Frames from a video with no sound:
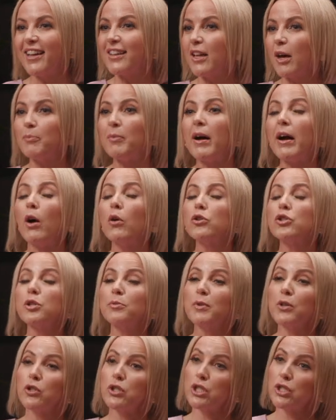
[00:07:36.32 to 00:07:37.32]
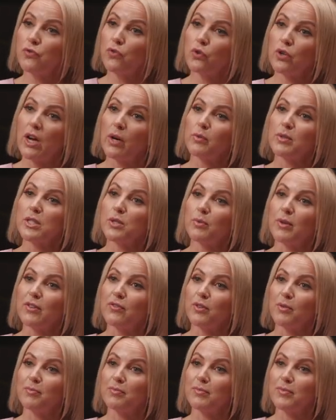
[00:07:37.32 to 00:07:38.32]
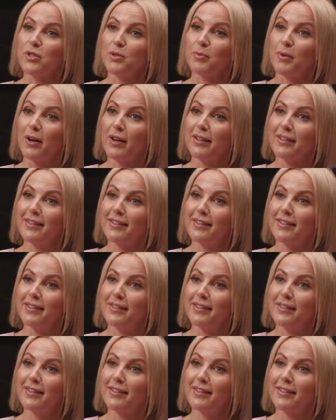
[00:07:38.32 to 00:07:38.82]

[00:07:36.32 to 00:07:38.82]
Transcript: Yeah, also because it's 4 hours away from Dubai.